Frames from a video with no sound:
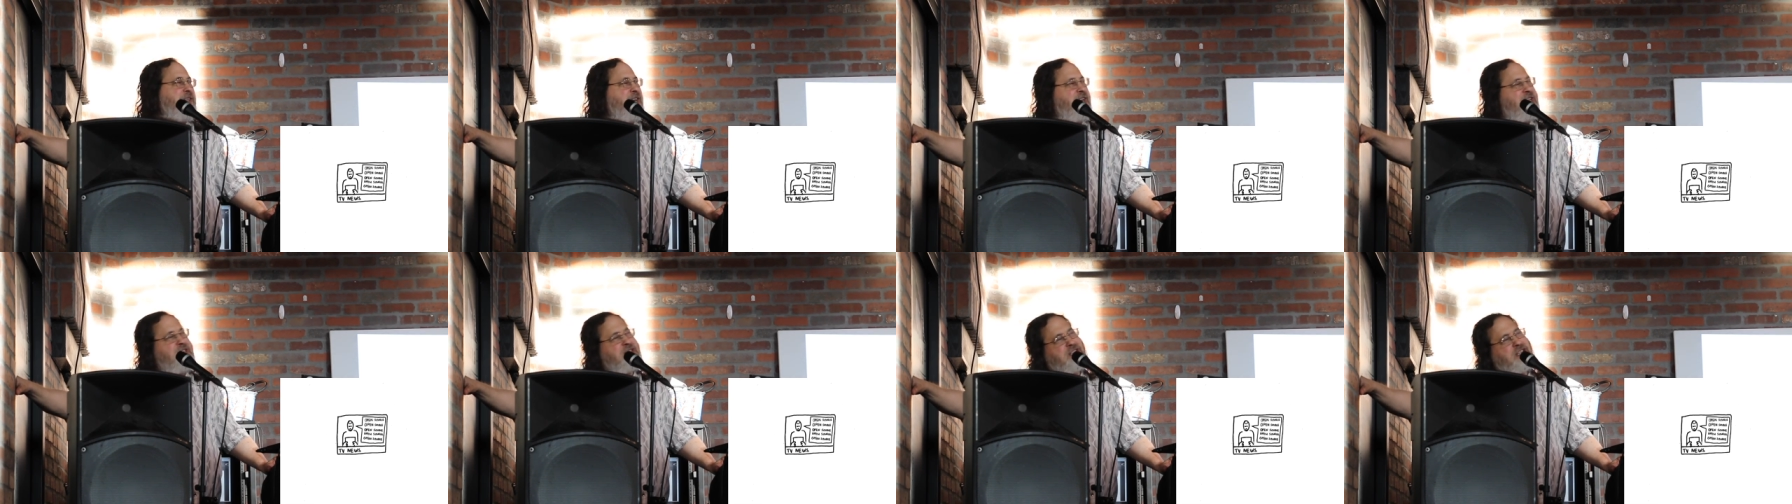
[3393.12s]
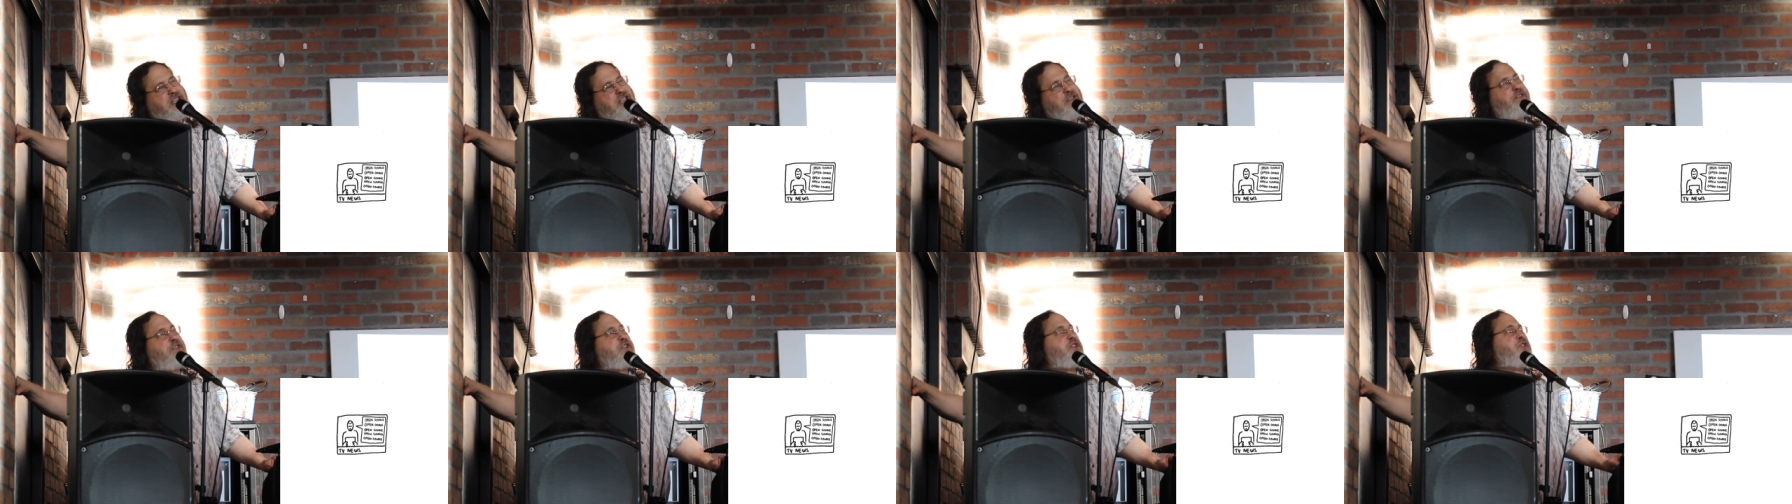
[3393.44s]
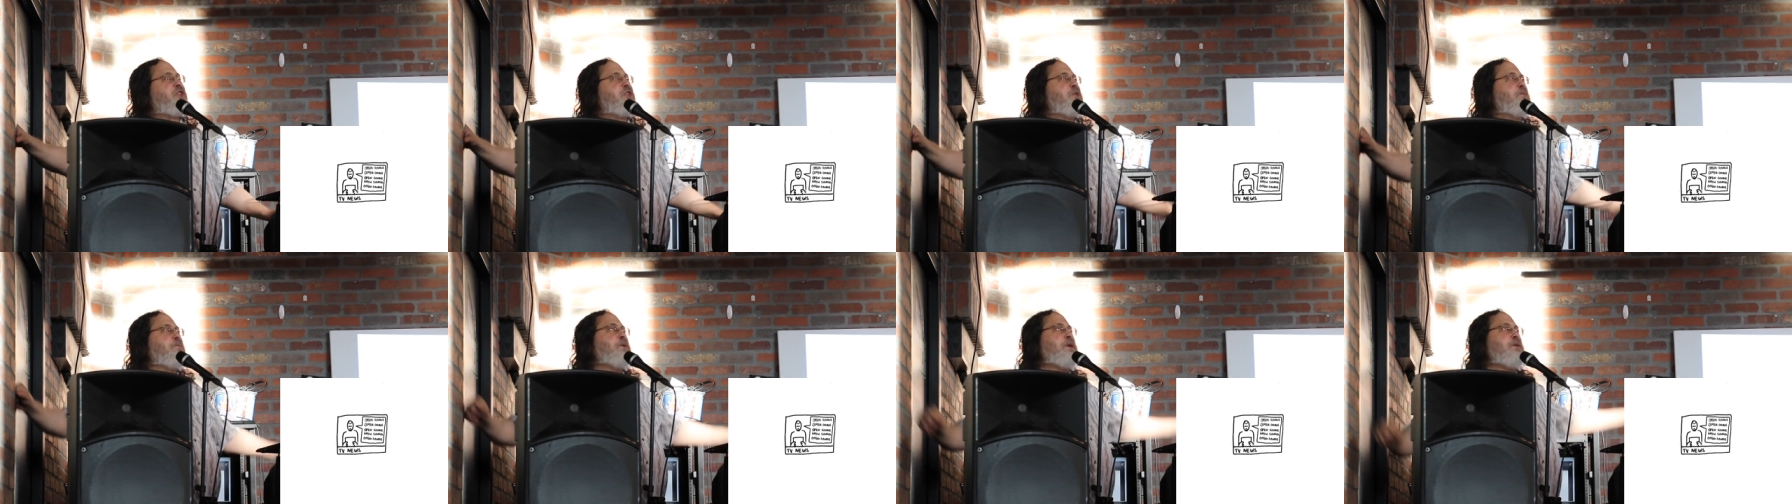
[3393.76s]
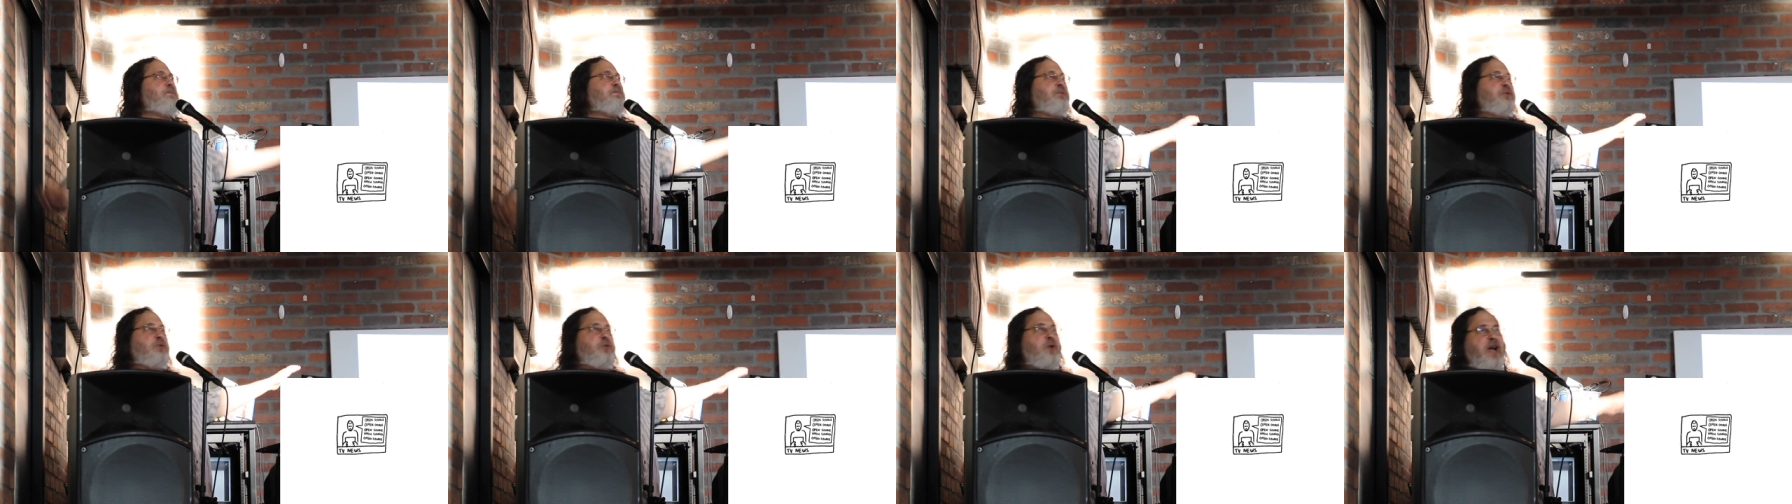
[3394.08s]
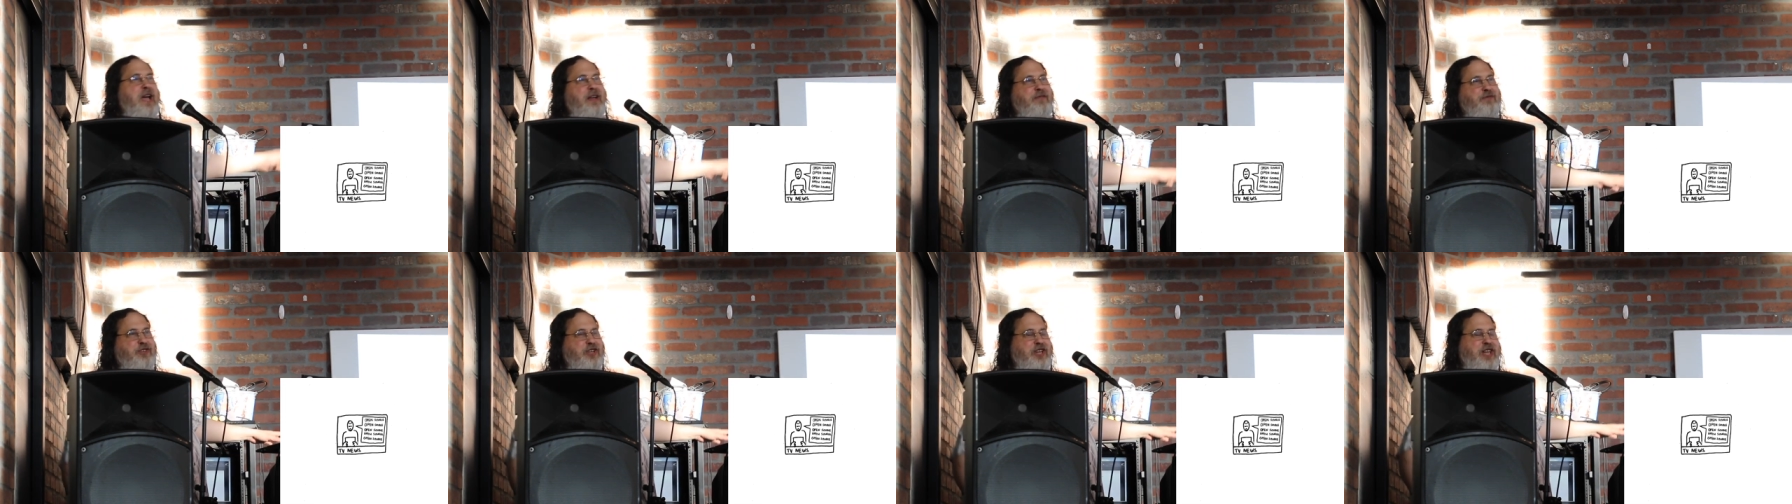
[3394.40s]
And leave it to the people who
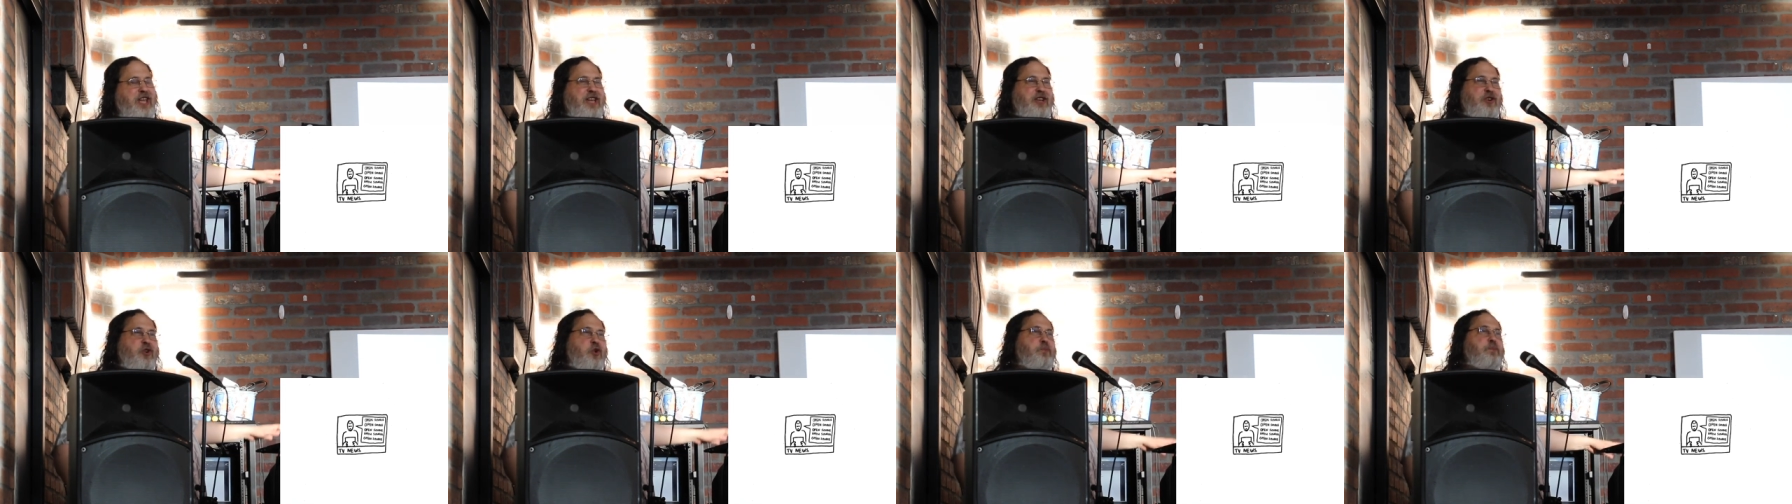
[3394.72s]
advocate